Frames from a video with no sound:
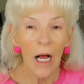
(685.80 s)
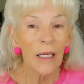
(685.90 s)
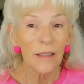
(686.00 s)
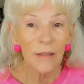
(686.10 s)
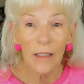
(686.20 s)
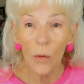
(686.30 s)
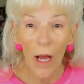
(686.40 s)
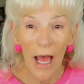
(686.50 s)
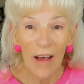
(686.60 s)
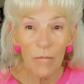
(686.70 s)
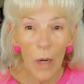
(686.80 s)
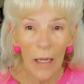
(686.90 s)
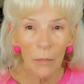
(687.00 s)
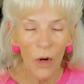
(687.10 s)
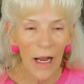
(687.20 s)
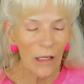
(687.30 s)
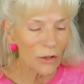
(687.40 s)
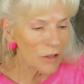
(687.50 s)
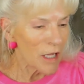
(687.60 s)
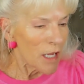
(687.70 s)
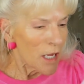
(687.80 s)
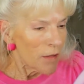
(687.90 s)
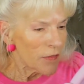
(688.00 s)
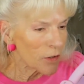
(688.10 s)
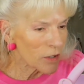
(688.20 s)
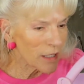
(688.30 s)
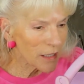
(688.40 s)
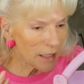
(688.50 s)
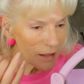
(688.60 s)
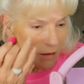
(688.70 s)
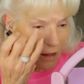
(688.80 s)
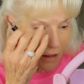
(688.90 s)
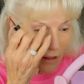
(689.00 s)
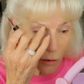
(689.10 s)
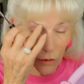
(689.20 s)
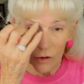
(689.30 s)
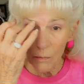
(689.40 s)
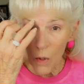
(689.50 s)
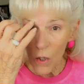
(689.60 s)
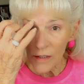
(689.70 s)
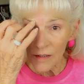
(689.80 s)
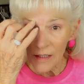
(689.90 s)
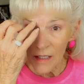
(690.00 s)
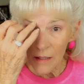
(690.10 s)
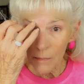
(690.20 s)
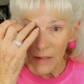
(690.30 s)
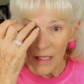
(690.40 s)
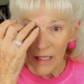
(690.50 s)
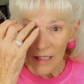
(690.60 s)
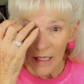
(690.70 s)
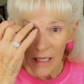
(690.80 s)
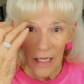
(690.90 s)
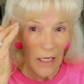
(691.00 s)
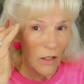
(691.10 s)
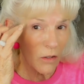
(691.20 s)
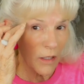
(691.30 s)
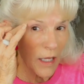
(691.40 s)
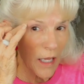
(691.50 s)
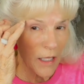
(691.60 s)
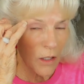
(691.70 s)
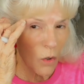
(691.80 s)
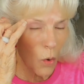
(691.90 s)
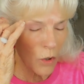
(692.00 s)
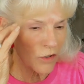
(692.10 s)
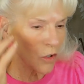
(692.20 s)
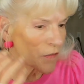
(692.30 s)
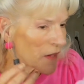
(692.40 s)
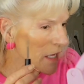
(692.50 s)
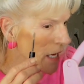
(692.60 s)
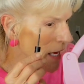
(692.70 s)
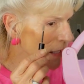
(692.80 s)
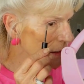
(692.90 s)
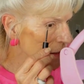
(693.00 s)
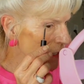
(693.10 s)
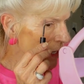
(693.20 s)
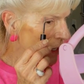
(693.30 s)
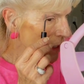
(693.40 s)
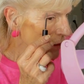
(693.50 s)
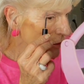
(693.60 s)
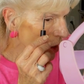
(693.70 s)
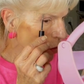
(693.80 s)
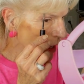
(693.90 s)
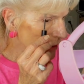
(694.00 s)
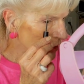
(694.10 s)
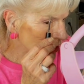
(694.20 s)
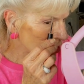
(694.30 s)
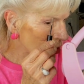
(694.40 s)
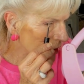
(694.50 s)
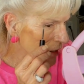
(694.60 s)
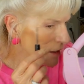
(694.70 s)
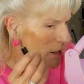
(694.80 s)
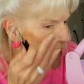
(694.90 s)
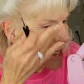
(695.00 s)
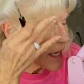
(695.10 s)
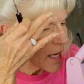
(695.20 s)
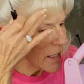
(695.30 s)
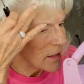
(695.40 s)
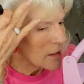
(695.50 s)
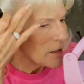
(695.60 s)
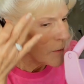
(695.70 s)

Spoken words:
I still have my brows. They're getting a little sparse in the beginning here, and of course on the end. So I start at the end,